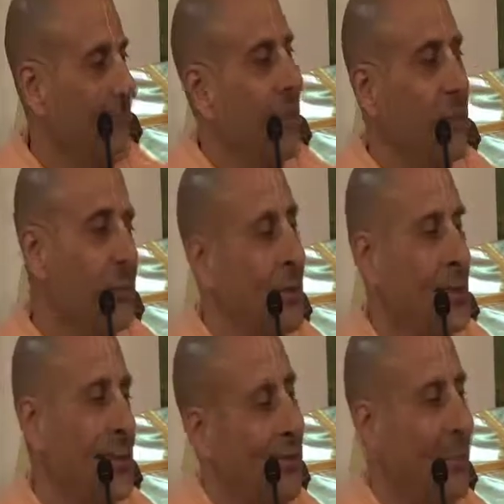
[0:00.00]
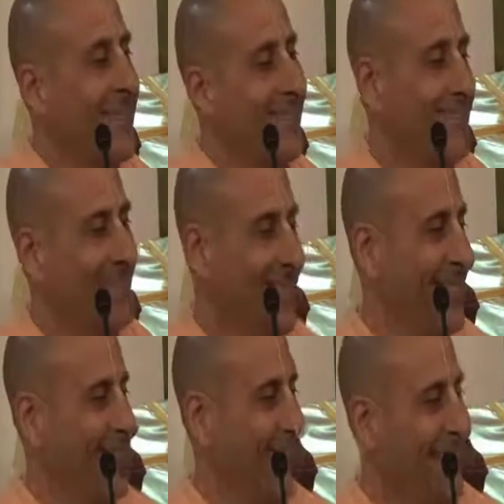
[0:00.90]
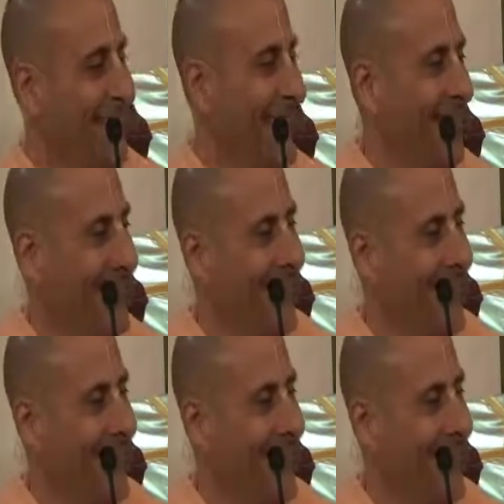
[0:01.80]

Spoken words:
Sounds nice, doesn't it?